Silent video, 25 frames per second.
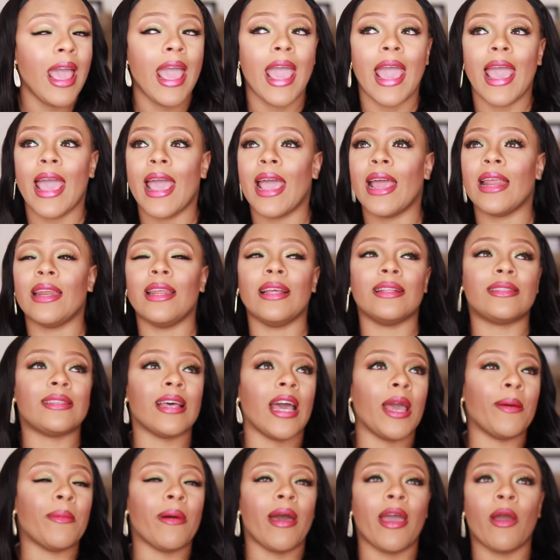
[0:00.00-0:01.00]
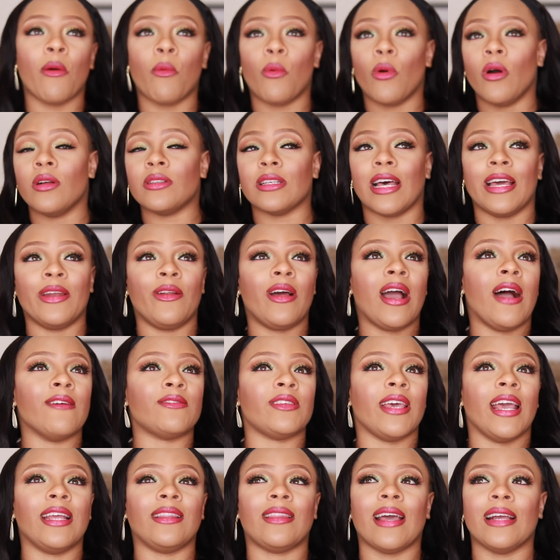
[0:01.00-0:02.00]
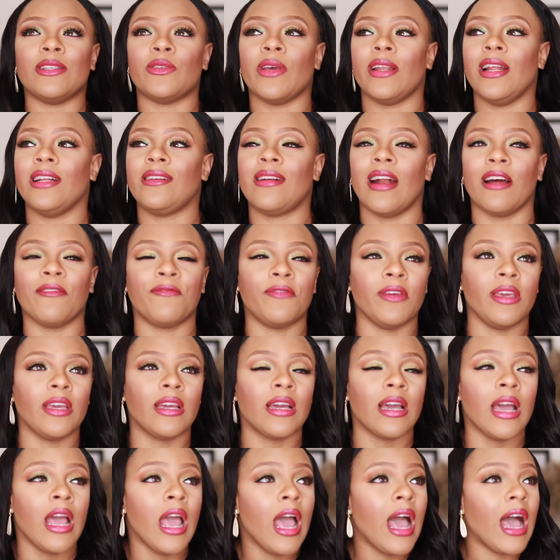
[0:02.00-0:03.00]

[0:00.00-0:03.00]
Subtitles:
Anytime I want. I don't have to enter into any traffic.